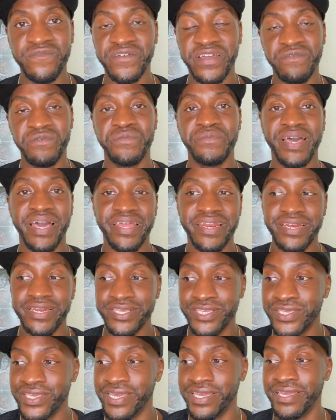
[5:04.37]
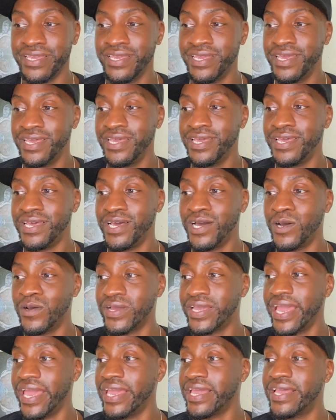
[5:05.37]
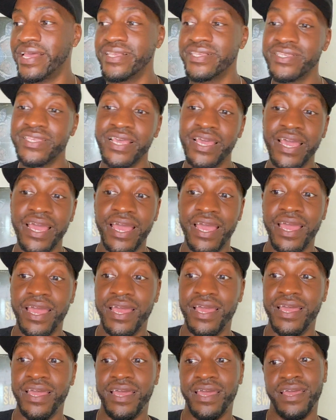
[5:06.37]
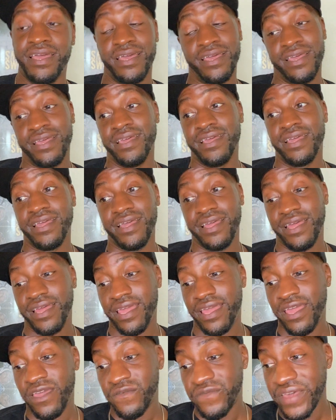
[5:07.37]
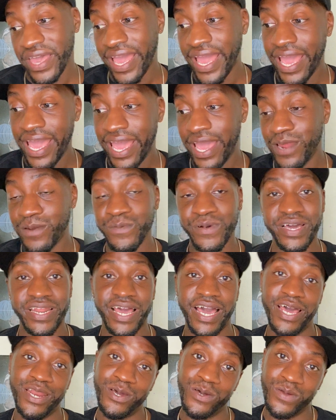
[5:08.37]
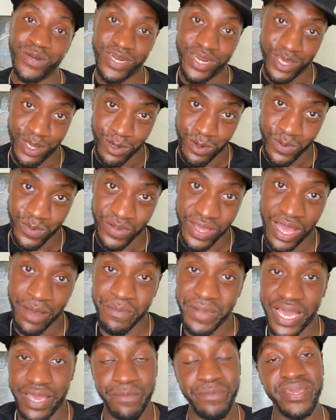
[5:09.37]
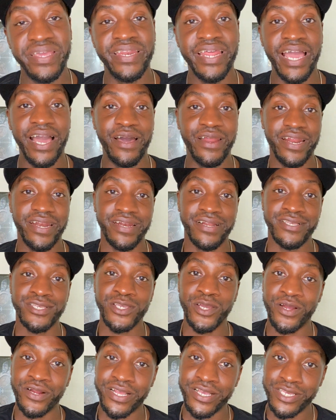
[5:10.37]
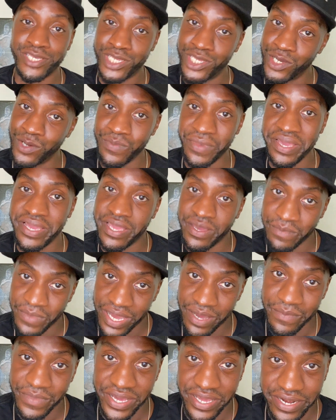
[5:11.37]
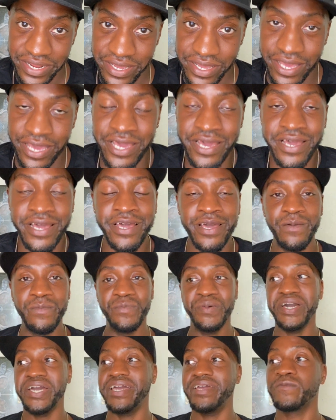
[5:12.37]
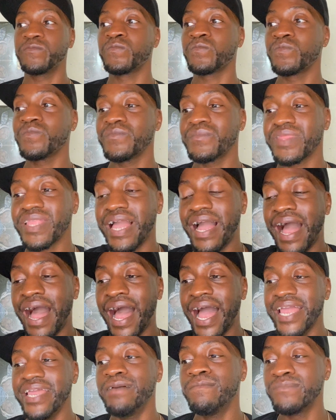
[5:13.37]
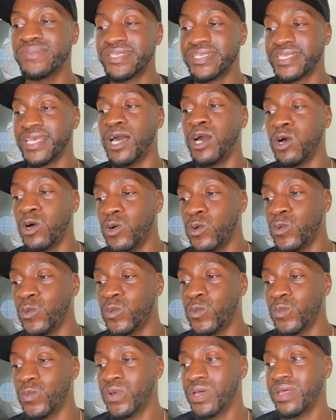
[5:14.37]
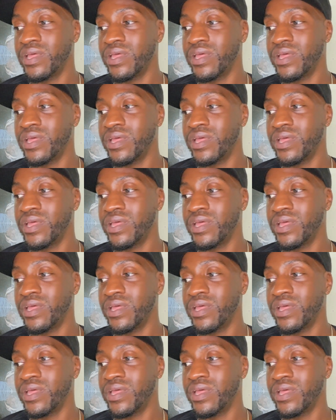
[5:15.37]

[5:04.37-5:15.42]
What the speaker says: for everybody to see. Okay, because if I had one, I don't know. I might be down at the circus too, making my money. But I am so